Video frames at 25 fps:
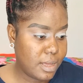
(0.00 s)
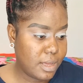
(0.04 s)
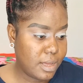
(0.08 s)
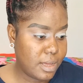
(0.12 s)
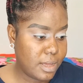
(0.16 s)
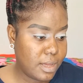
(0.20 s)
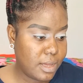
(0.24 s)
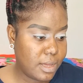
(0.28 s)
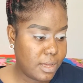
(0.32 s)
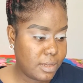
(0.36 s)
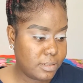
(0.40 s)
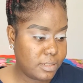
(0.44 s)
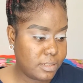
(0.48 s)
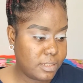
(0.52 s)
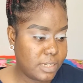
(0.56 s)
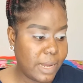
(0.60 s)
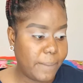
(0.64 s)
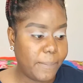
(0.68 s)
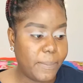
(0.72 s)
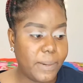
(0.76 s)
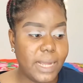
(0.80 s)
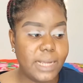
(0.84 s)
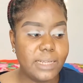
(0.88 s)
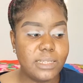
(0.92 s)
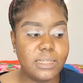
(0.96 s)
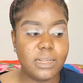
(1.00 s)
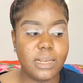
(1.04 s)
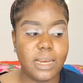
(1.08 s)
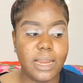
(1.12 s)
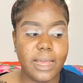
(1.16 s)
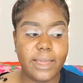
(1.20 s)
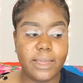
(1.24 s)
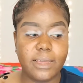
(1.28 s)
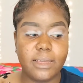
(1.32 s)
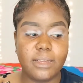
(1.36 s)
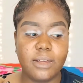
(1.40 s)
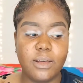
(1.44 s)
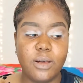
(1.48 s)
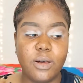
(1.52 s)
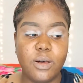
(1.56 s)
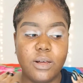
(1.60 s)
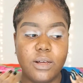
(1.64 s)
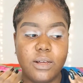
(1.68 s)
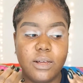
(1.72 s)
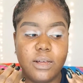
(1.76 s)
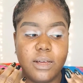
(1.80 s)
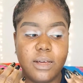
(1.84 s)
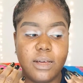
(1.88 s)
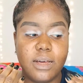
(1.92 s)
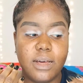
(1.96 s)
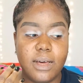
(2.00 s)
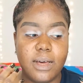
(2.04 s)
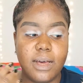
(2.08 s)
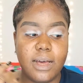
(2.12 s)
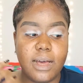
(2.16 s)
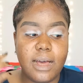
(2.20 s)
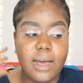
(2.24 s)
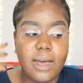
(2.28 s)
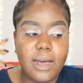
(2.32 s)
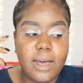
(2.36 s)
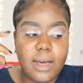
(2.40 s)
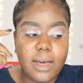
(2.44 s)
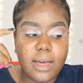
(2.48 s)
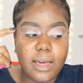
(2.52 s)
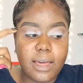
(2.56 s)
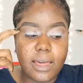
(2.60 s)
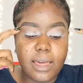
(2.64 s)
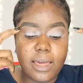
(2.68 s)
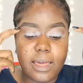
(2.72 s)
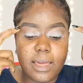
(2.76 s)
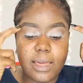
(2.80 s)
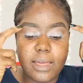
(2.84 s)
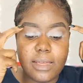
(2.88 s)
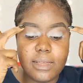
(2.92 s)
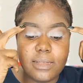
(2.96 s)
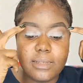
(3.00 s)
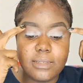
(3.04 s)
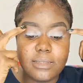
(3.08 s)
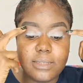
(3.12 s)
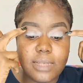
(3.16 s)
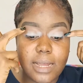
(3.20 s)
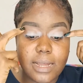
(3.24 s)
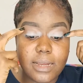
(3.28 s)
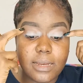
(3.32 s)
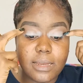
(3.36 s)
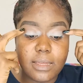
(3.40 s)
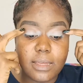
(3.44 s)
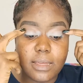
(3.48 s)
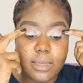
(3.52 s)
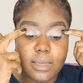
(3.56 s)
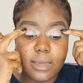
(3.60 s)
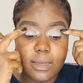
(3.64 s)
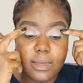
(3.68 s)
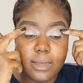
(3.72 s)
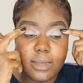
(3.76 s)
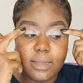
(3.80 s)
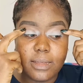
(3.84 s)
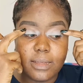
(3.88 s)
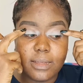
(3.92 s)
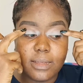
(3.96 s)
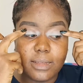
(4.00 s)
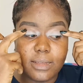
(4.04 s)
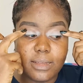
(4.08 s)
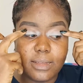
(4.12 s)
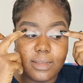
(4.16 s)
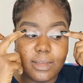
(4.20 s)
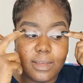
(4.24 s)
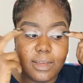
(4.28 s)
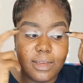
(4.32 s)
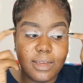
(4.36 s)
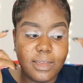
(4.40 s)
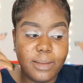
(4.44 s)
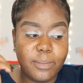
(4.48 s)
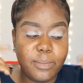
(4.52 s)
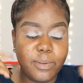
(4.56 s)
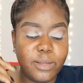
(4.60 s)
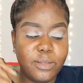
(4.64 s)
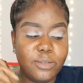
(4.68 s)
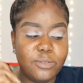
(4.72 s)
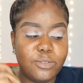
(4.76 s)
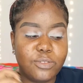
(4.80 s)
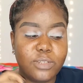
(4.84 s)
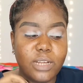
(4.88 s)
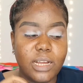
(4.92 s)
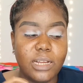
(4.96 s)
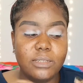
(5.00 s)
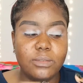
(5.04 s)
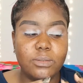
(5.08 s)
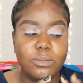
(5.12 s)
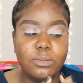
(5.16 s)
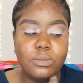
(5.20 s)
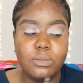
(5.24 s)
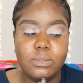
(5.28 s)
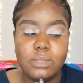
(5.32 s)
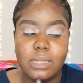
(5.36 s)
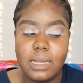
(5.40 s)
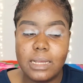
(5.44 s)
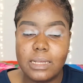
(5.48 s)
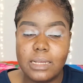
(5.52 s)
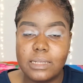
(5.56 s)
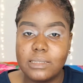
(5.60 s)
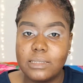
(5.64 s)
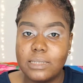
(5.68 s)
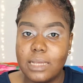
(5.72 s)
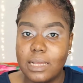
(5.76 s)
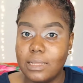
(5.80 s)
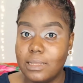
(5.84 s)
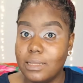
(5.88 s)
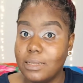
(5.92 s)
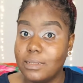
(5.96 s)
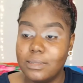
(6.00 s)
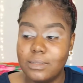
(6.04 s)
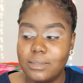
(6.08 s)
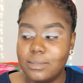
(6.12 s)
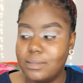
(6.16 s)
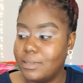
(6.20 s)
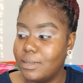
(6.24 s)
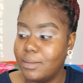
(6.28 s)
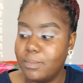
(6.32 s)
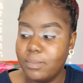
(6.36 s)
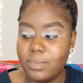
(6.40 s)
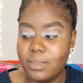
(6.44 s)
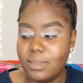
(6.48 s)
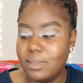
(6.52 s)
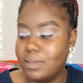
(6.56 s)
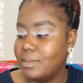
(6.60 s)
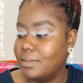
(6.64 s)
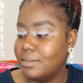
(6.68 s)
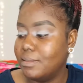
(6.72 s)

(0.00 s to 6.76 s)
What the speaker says: She applied it like inside here, and I'm going to try and do exactly the same thing.